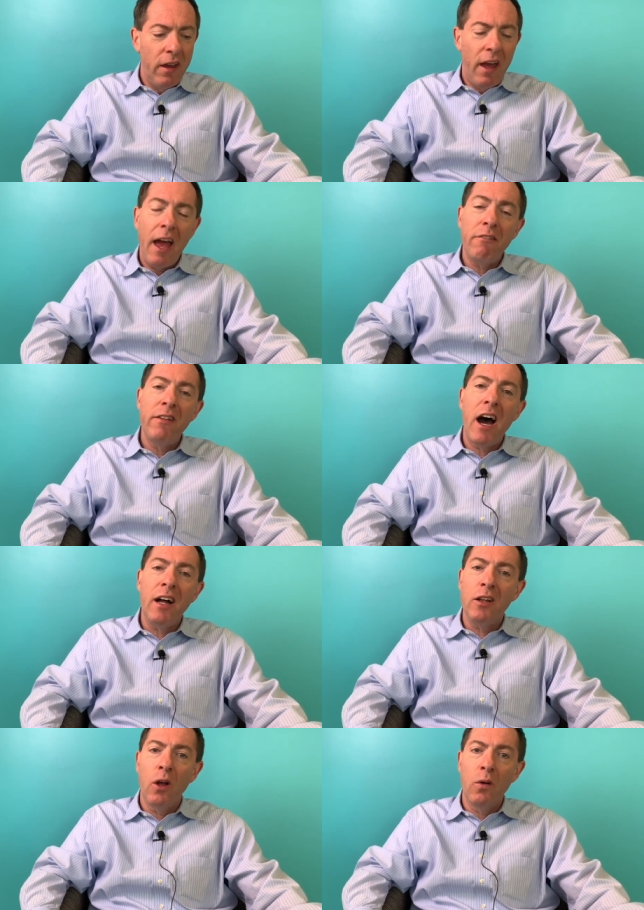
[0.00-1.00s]
have
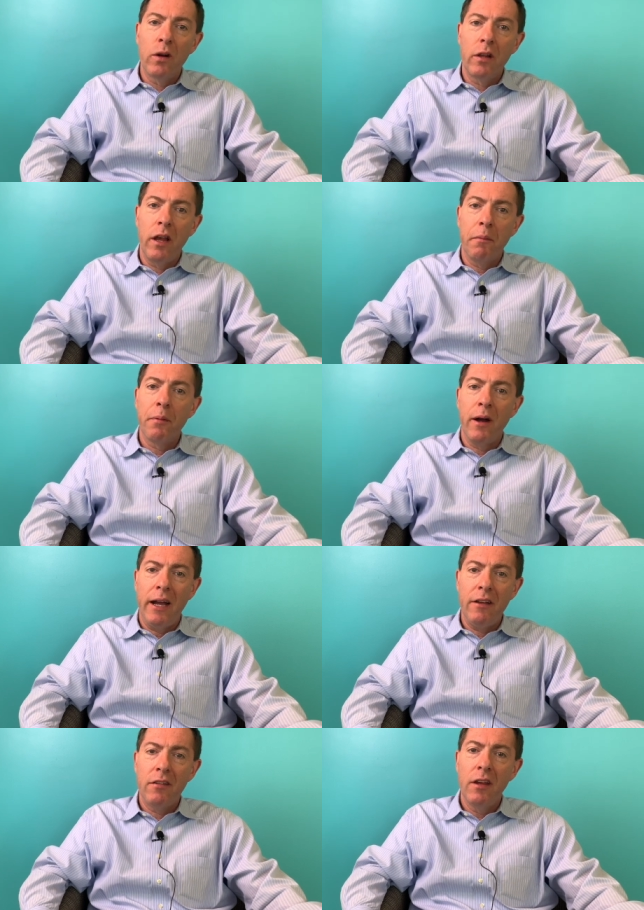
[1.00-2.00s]
not lowered their
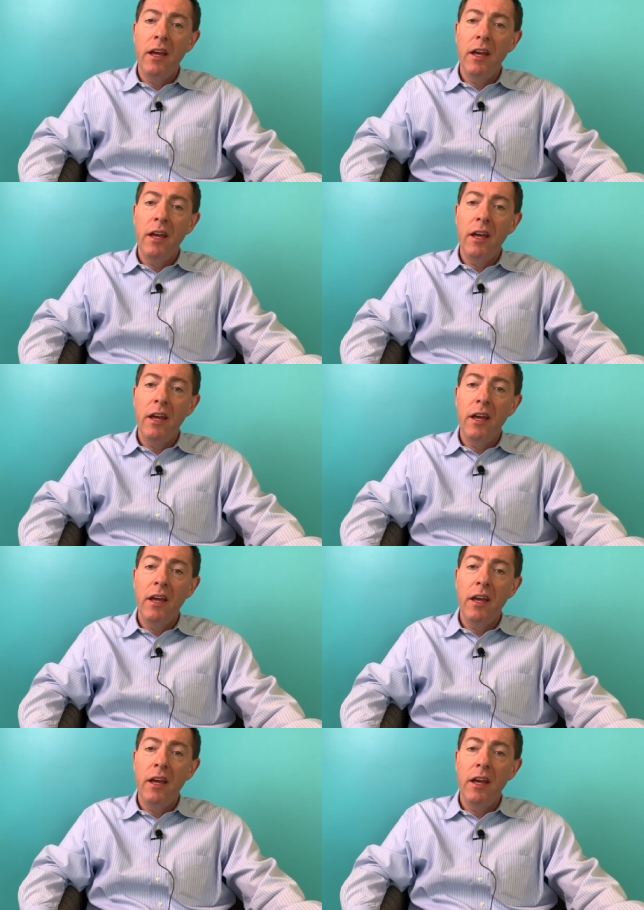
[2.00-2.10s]
price.